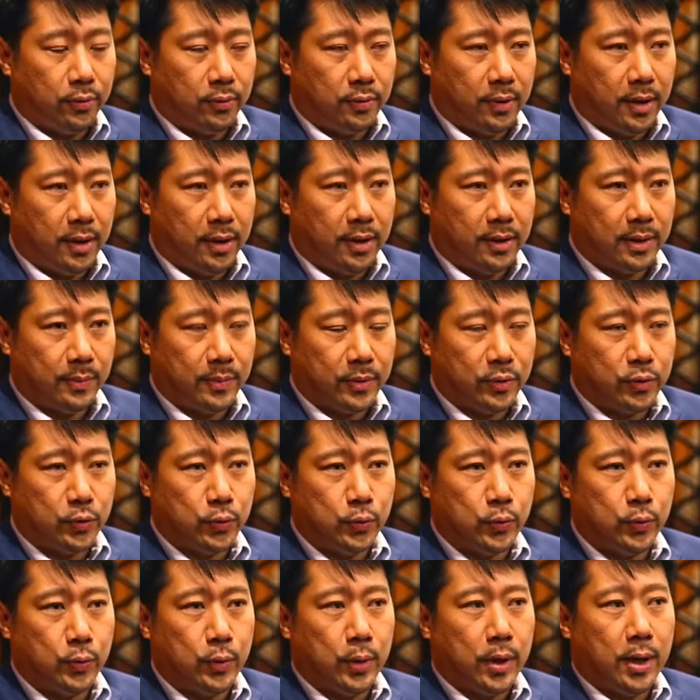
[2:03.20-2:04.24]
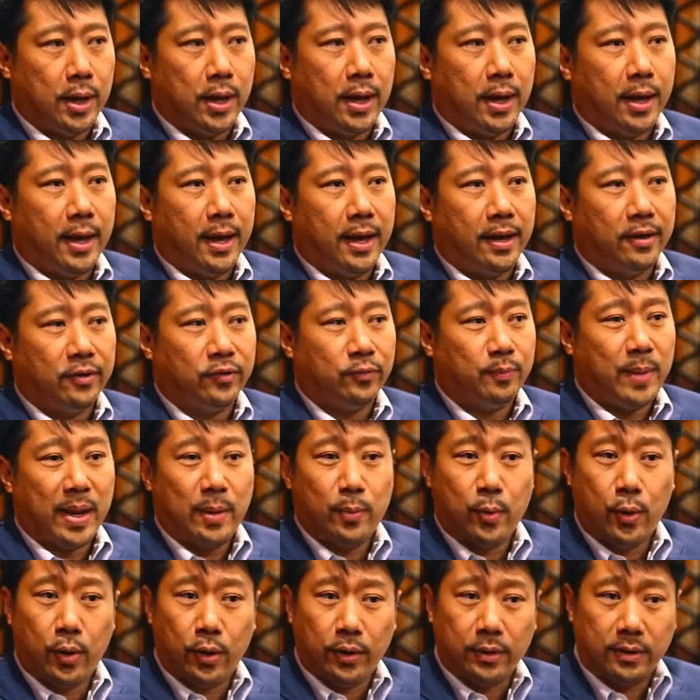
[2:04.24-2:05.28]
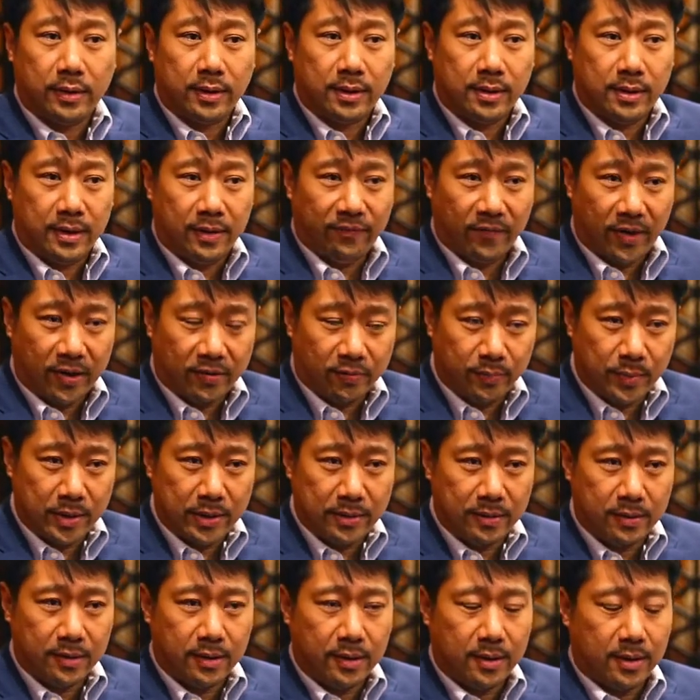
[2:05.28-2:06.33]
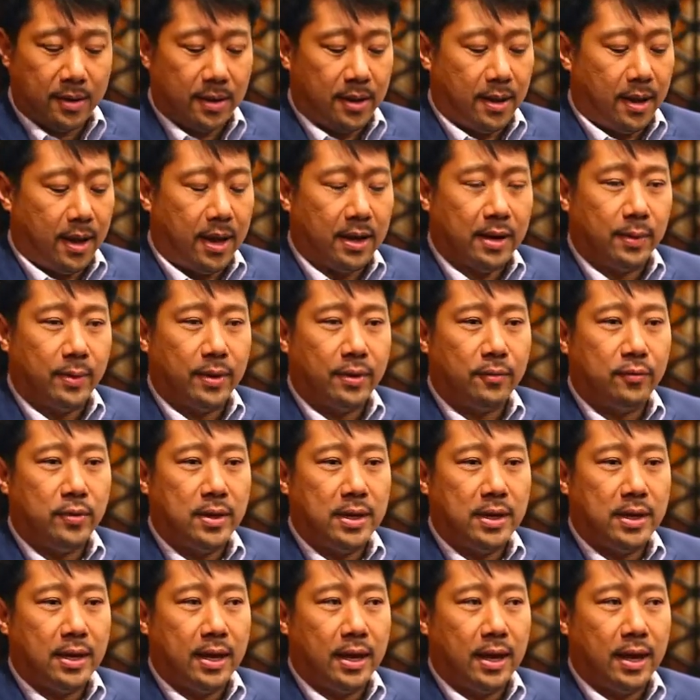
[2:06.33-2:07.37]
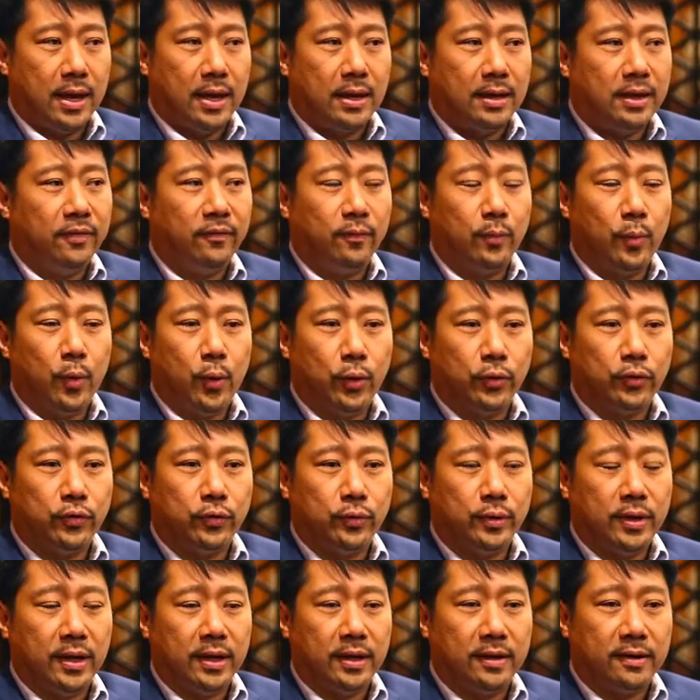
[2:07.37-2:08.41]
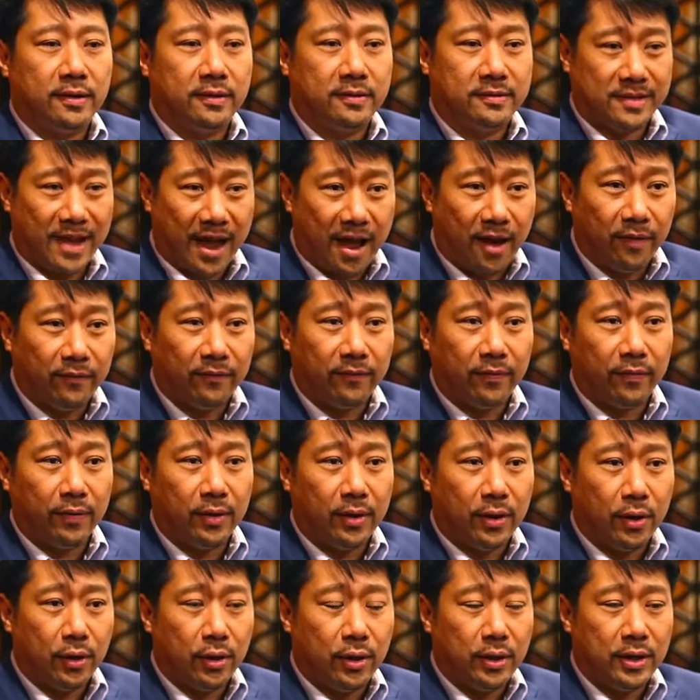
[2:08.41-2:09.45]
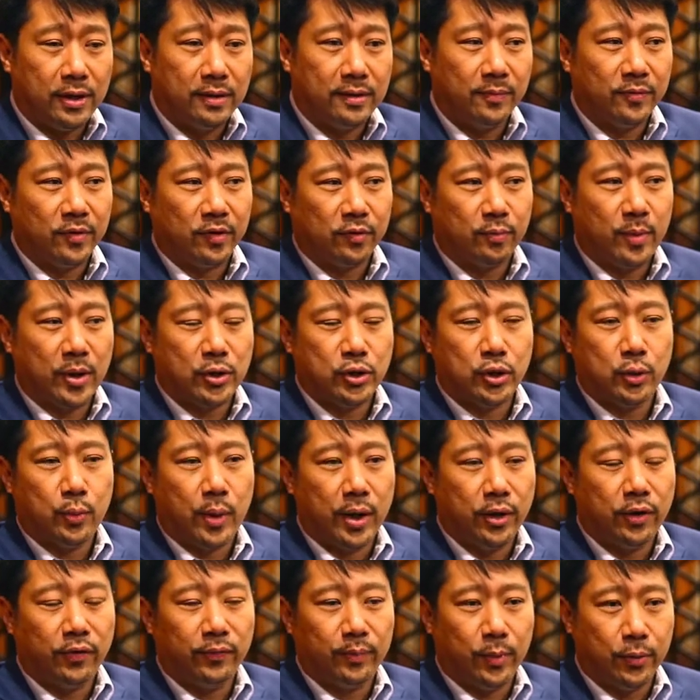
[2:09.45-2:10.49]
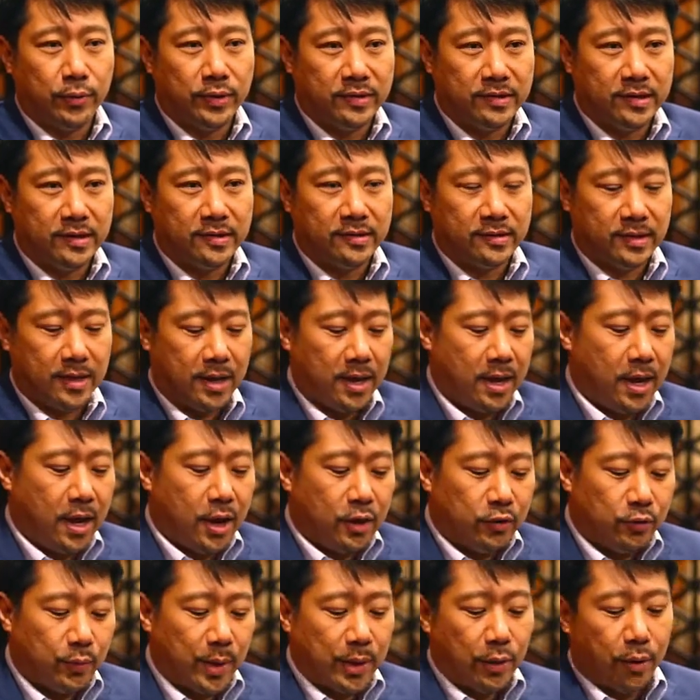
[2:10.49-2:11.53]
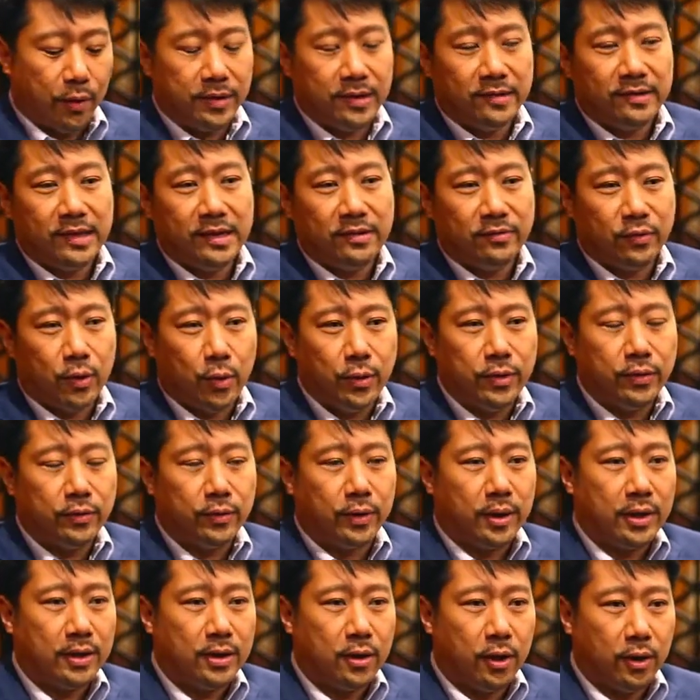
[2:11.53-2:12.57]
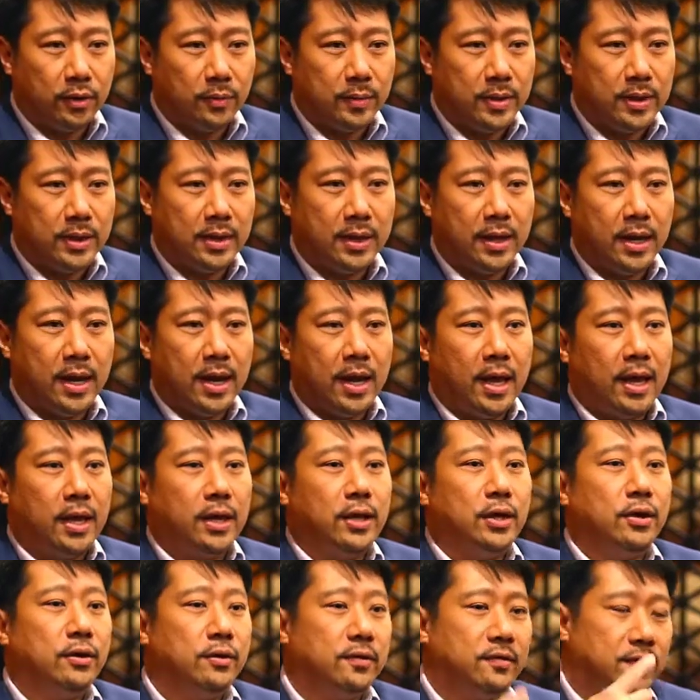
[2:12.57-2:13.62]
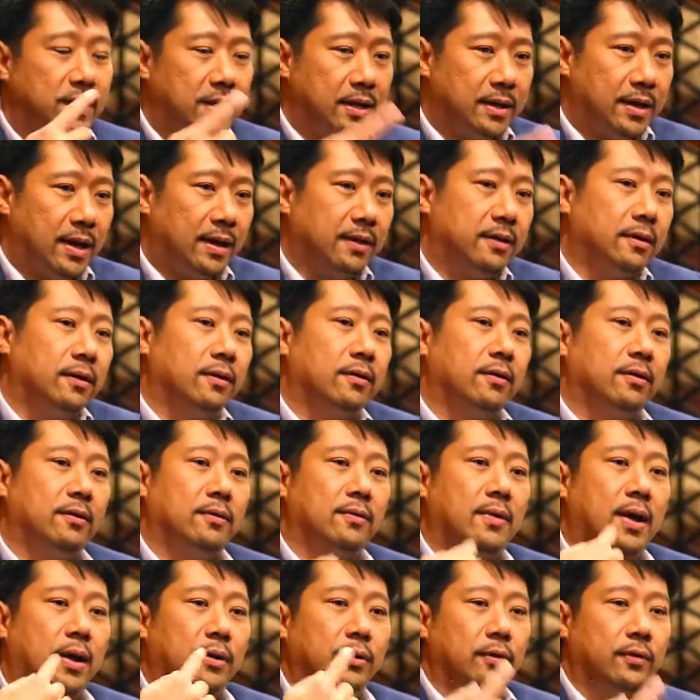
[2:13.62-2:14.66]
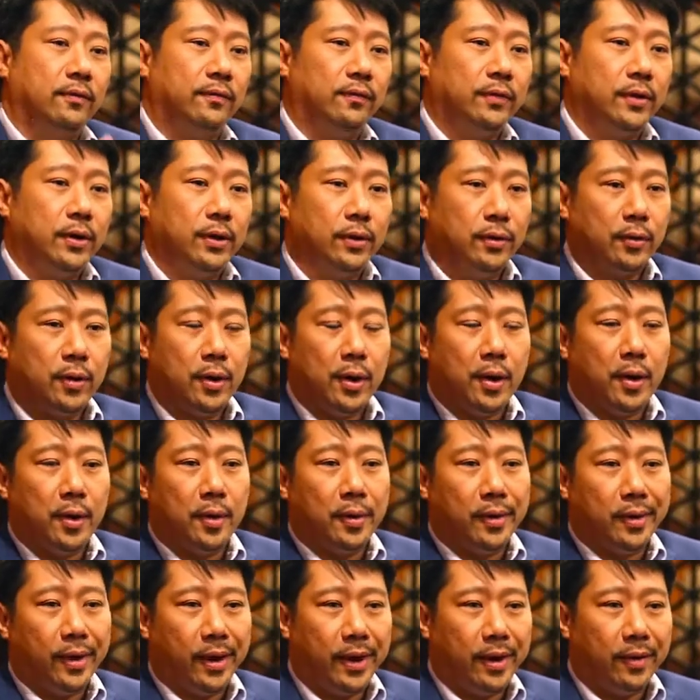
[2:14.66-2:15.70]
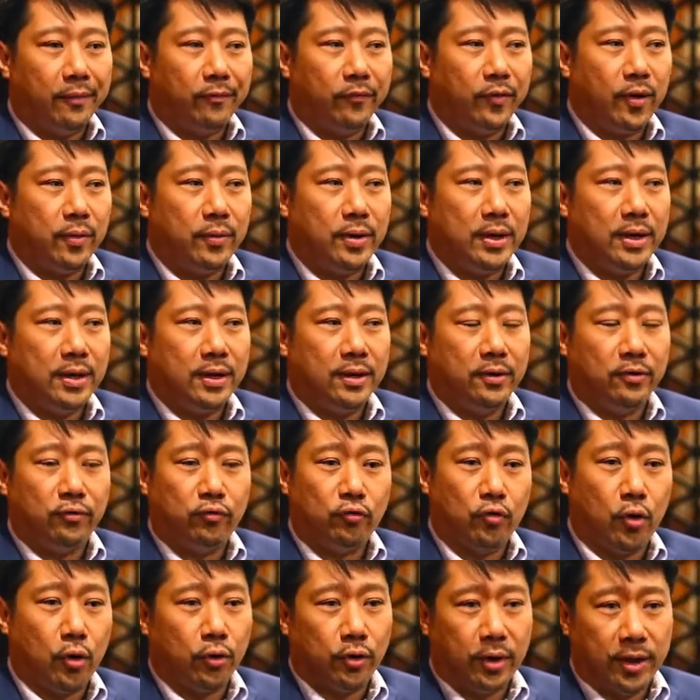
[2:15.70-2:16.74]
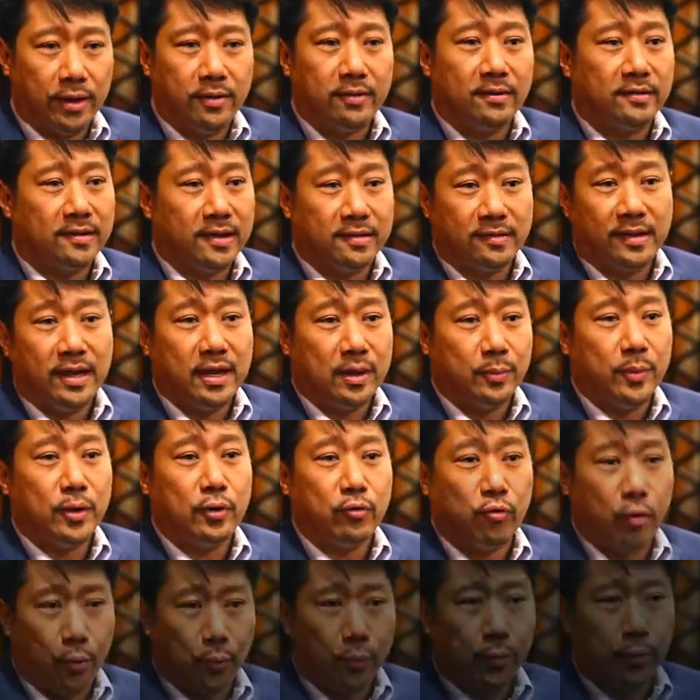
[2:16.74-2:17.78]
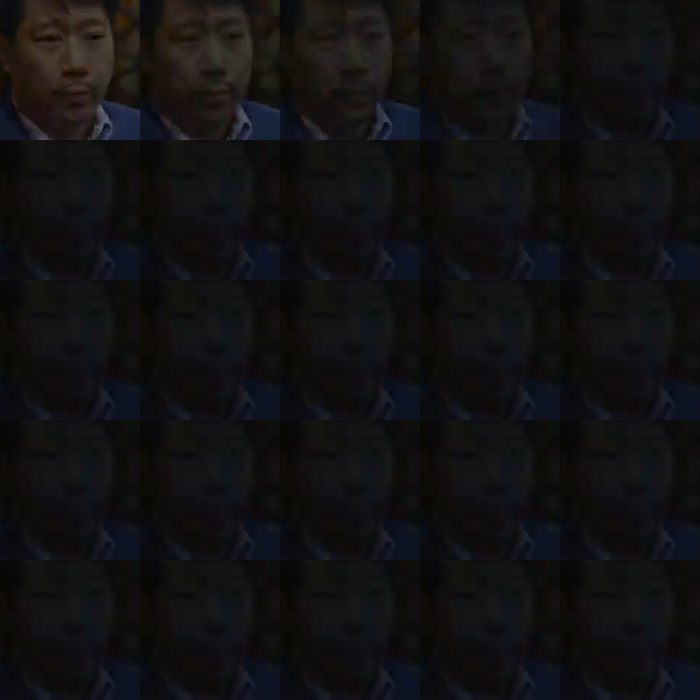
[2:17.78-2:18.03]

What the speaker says: Number two, spend more on investment. And number three, give more to the staff in terms of special one-off bonuses. So when all these things go into the economy, you're going to see another round of very strong and sustainable growth.